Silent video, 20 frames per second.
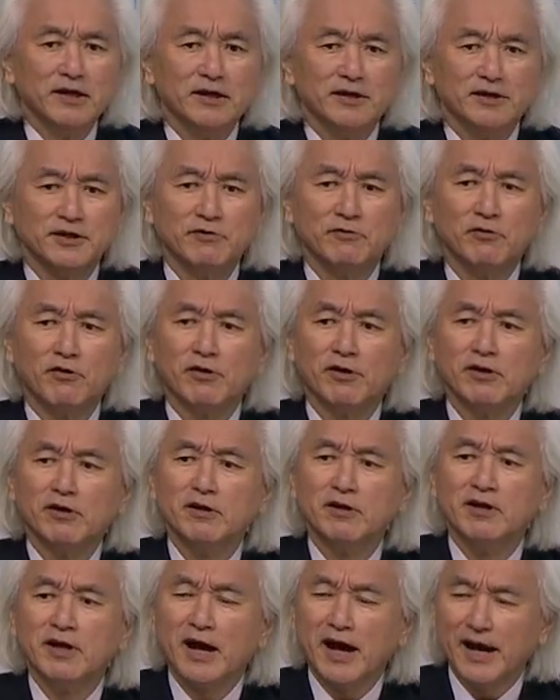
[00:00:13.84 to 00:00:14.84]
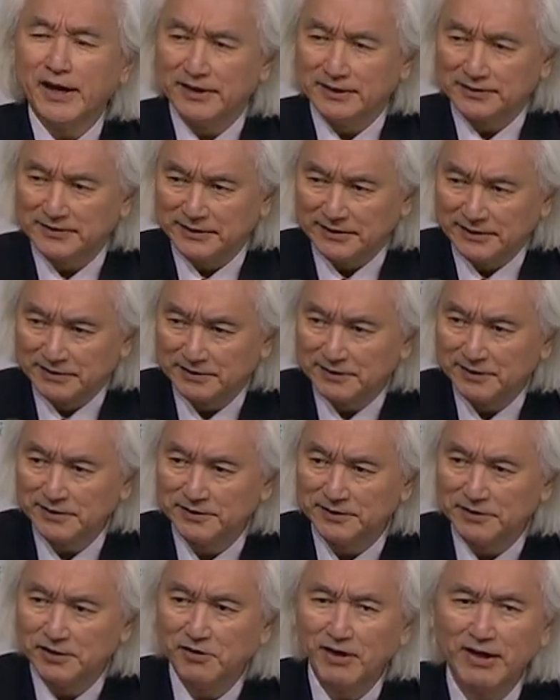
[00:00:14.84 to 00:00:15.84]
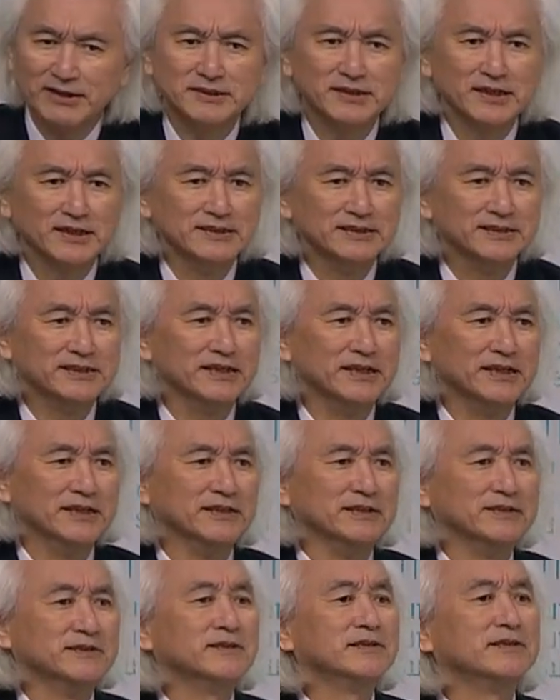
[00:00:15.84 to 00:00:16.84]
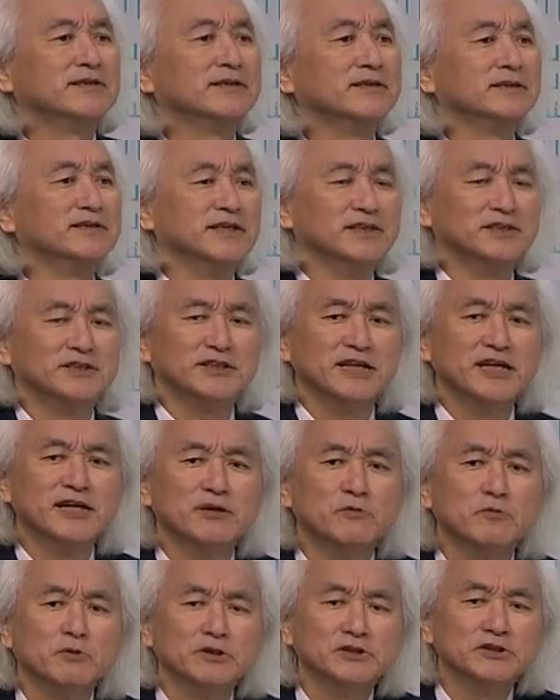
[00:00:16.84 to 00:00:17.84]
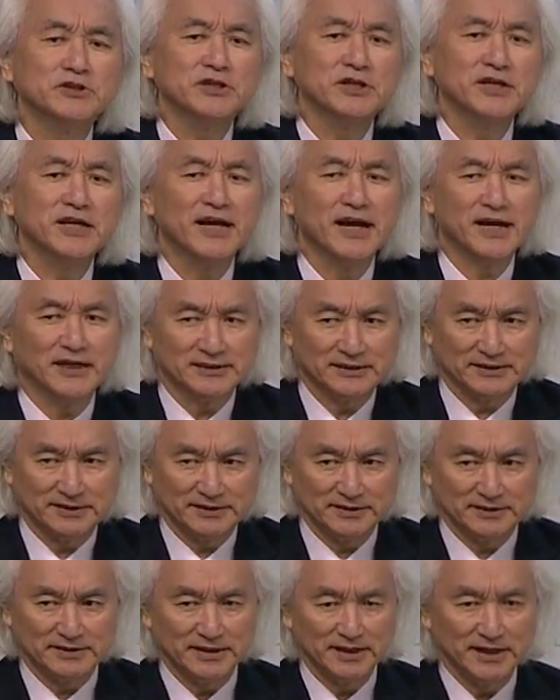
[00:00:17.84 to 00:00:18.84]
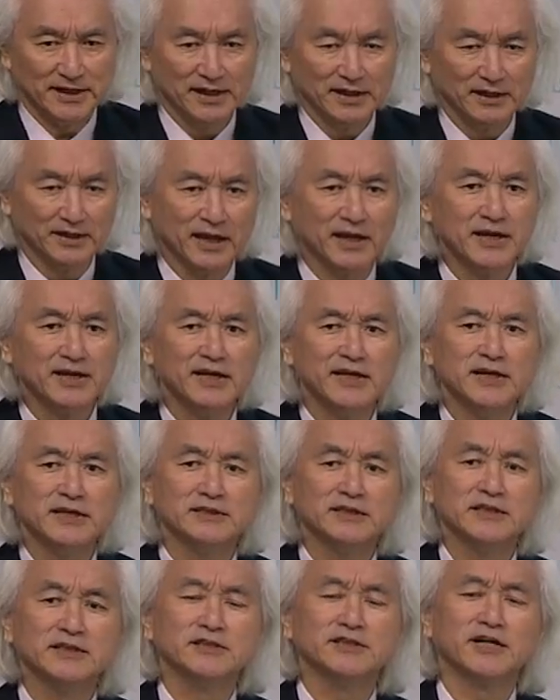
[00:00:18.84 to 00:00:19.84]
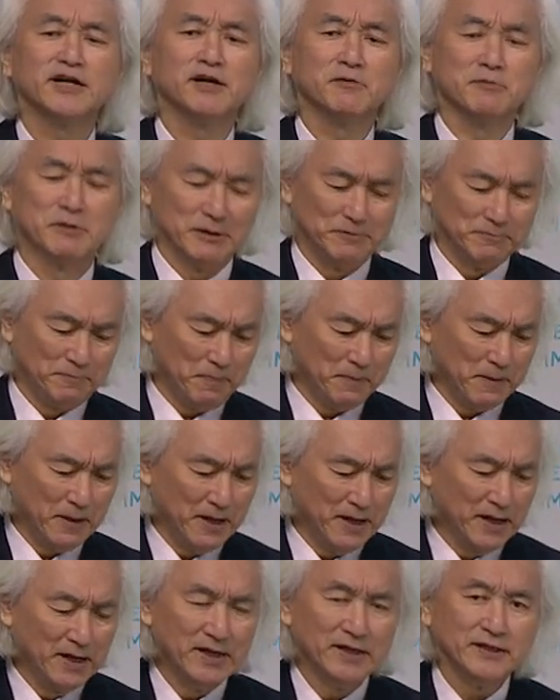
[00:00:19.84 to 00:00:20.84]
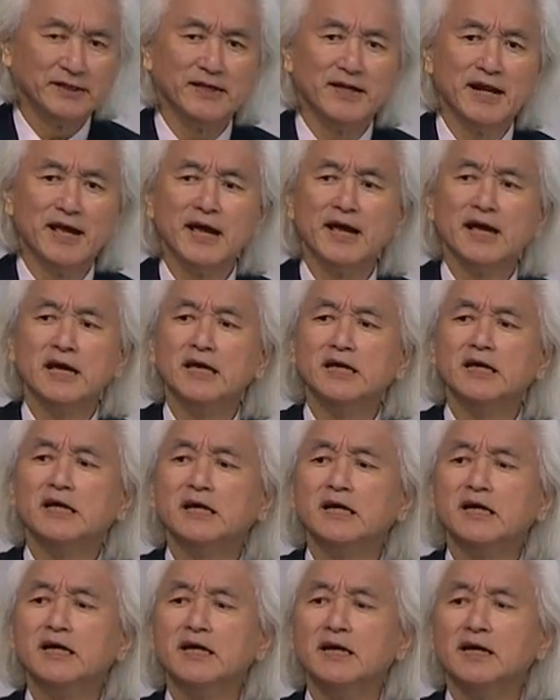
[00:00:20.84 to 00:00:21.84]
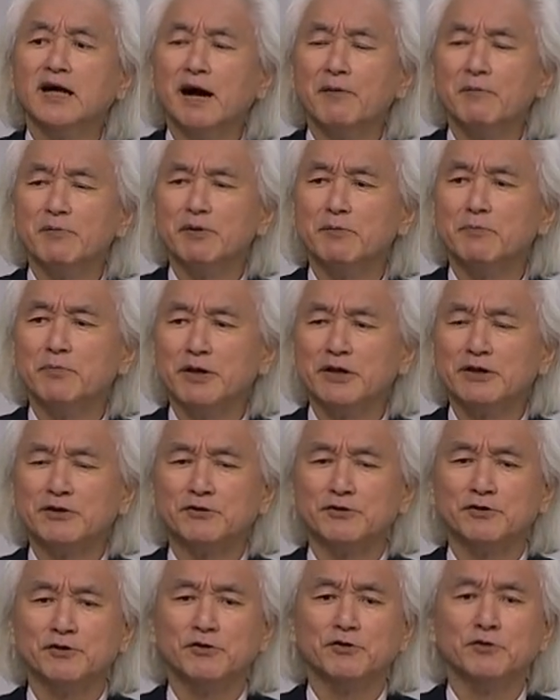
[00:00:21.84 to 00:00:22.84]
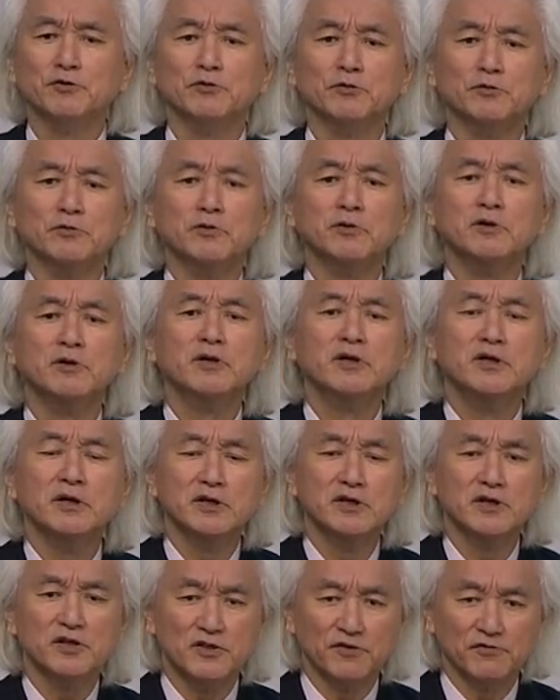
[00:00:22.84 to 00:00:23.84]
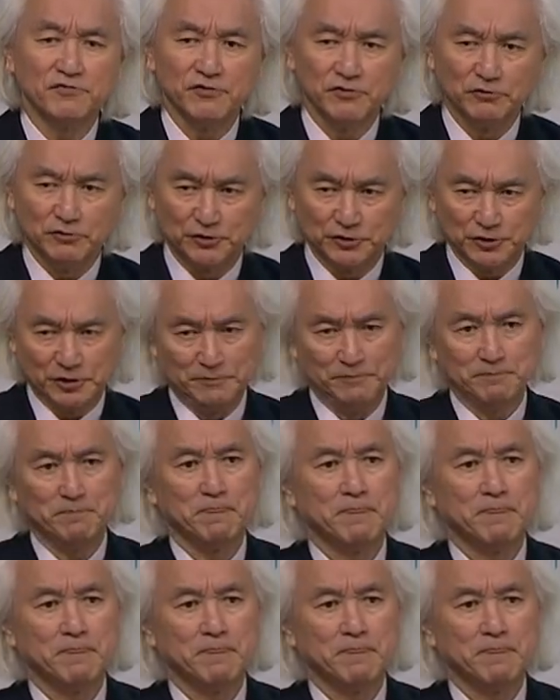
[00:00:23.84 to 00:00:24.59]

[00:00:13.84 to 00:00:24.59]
Your Royal Highnesses, Your Excellencies, distinguished guests, ladies and gentlemen, today I'm going to bring to you the future.